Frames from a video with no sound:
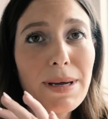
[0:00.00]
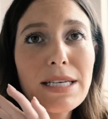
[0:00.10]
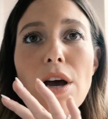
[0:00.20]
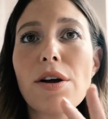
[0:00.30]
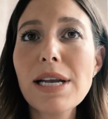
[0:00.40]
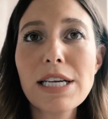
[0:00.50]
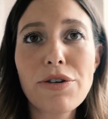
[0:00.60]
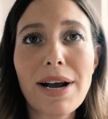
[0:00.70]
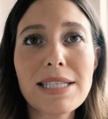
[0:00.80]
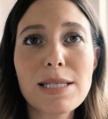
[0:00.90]
be totally
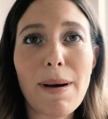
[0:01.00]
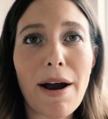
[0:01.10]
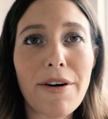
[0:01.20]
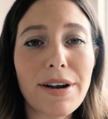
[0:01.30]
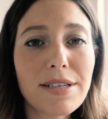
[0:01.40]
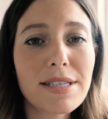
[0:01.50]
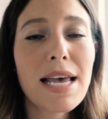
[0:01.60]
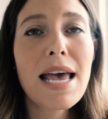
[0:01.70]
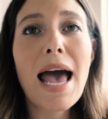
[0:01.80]
transparent,